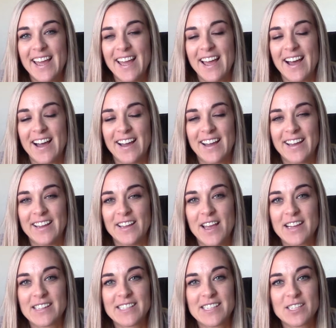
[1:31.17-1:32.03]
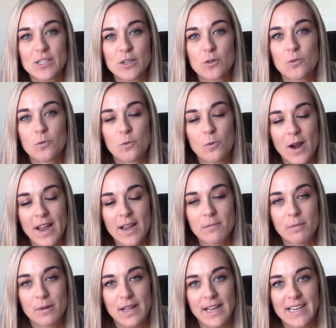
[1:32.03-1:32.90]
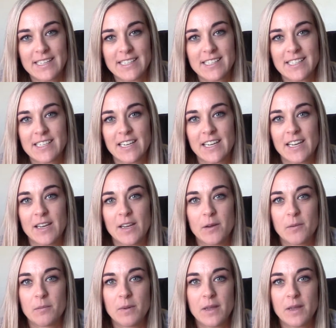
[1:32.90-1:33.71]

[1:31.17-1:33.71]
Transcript: Uh, Etsy is a great place to